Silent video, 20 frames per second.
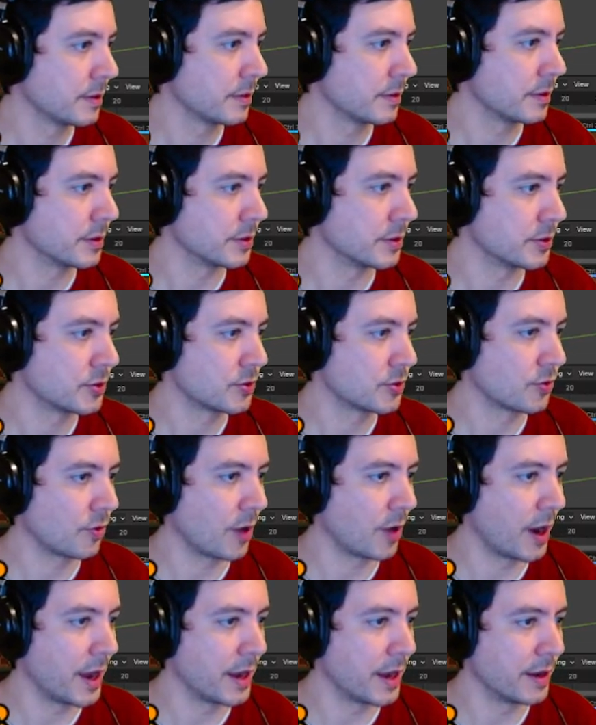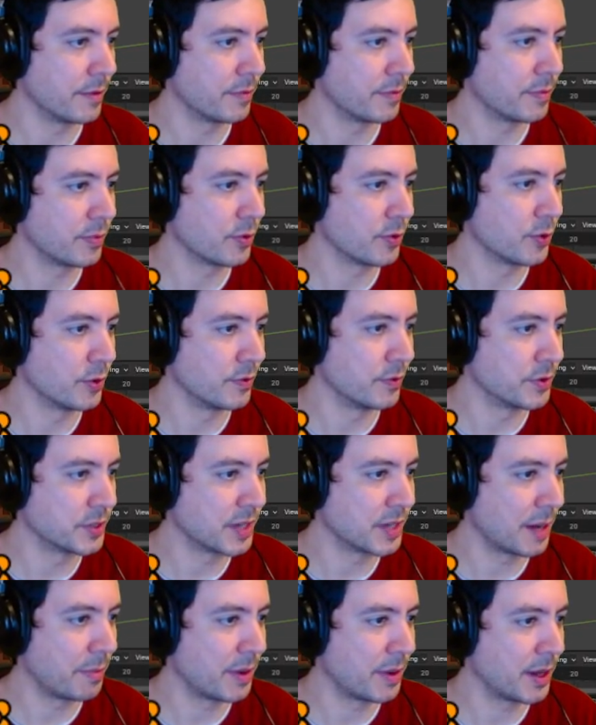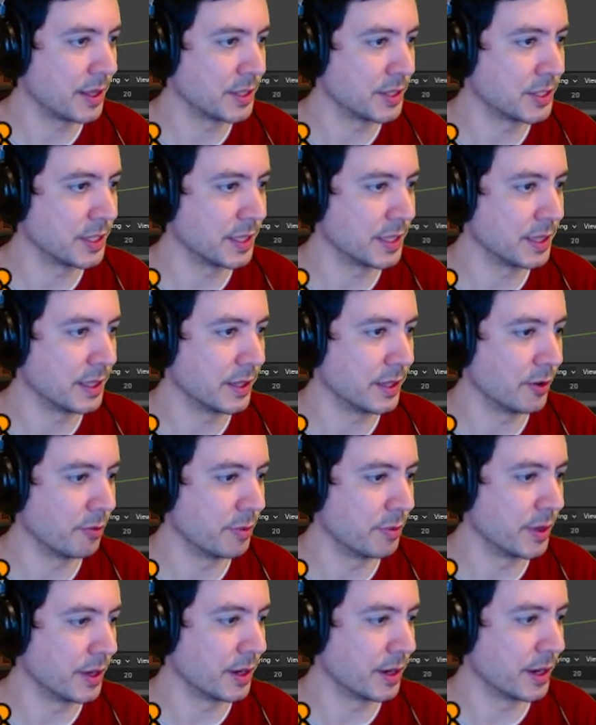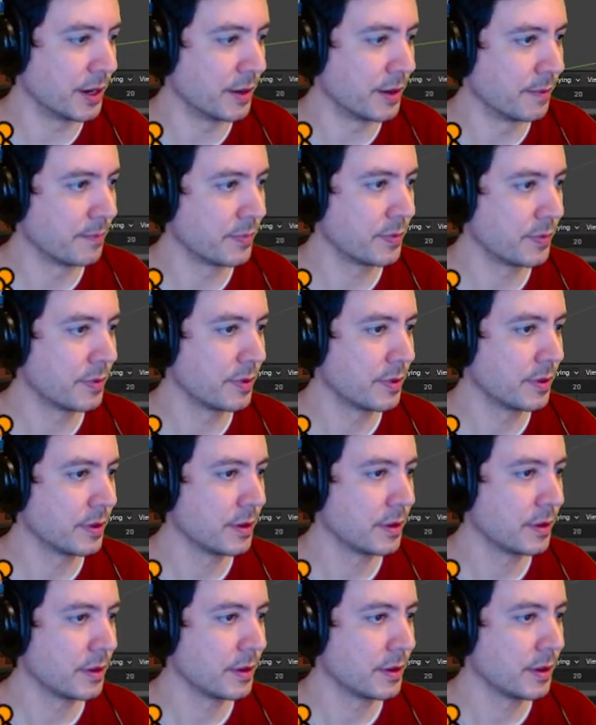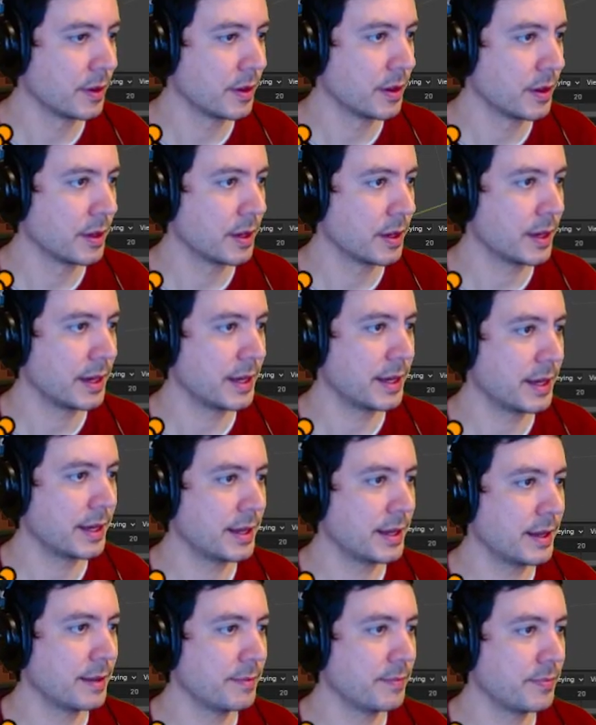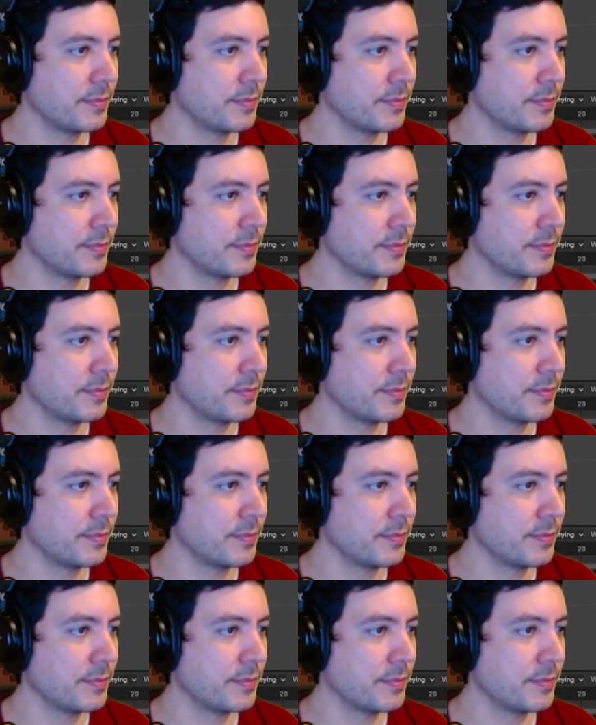let's try and improve the topology a little bit here. Like